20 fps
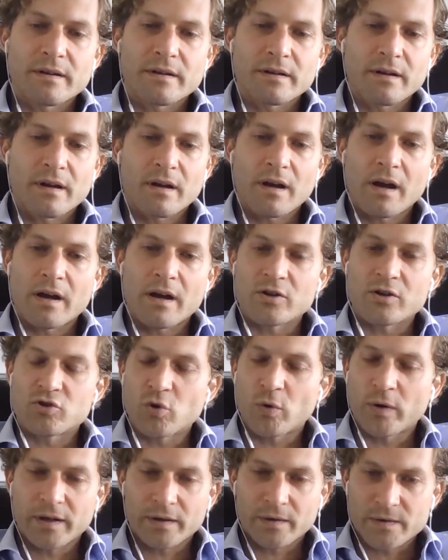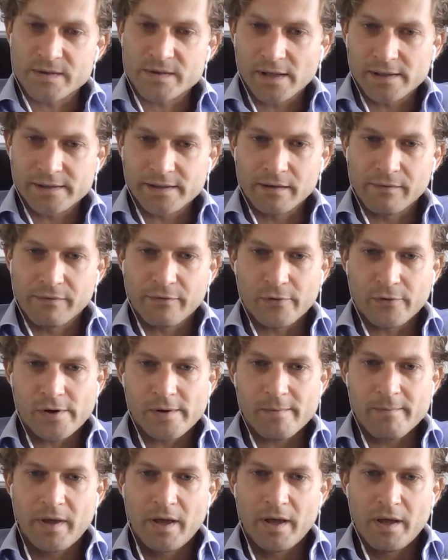I joined a consulting
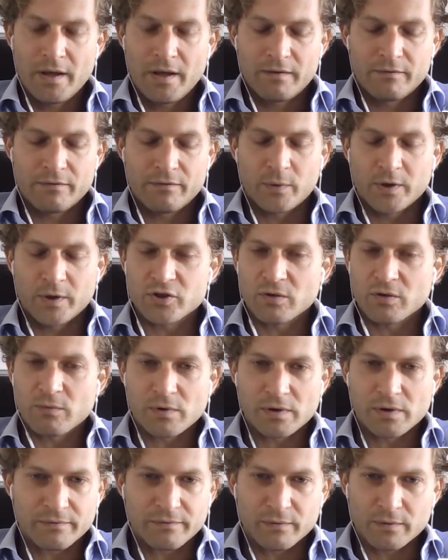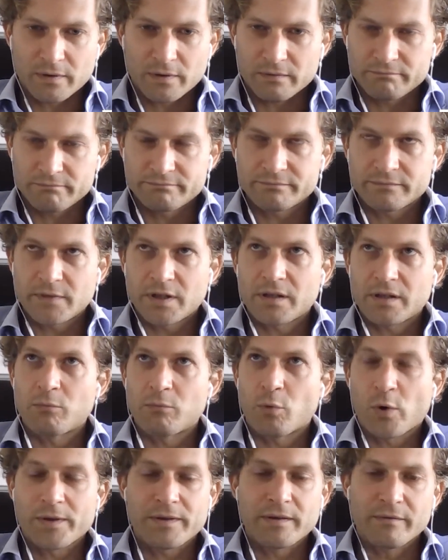firm for which I worked for
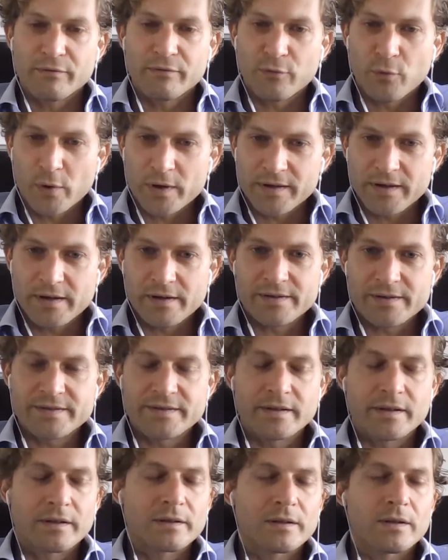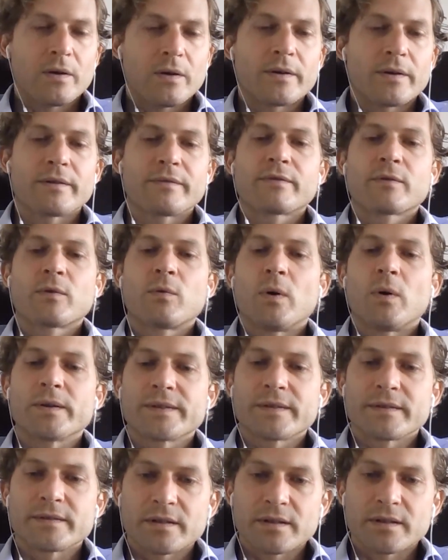more than 4 years, did a lot of
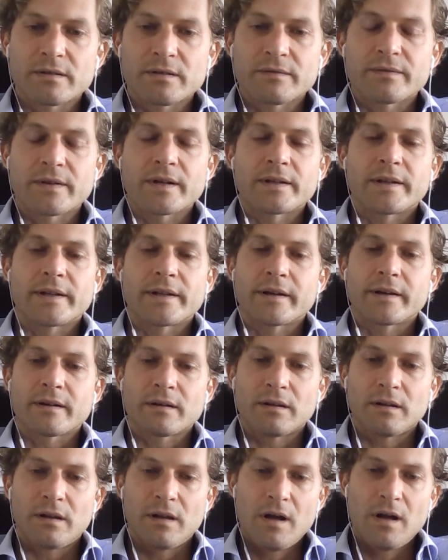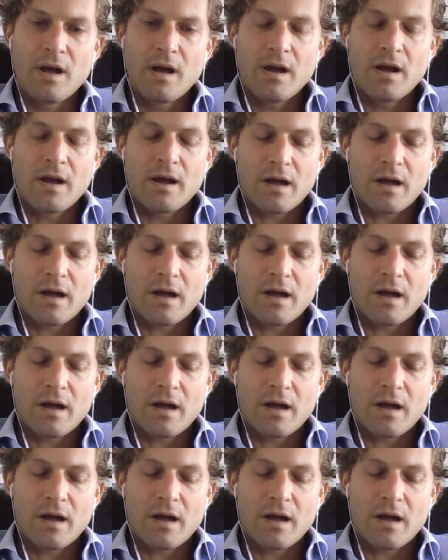quantitative analytical